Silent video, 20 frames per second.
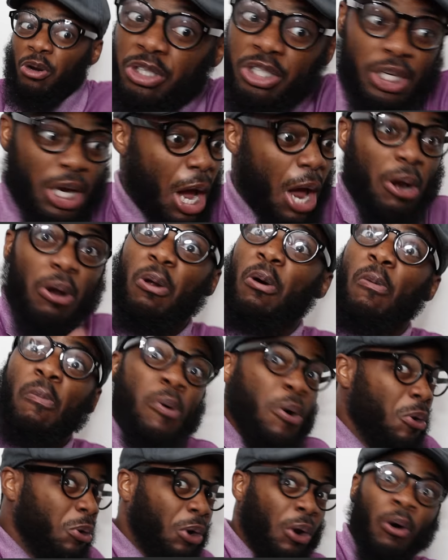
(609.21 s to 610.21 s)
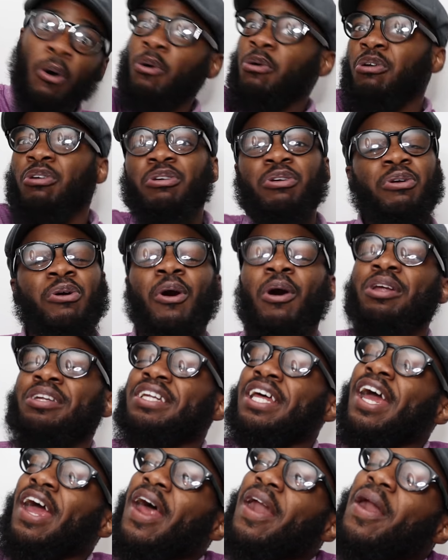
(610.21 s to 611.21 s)
She got a little boot on her, you know what
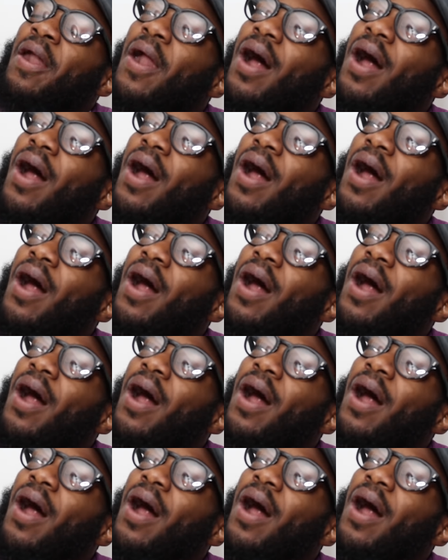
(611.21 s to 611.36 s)
I'm saying?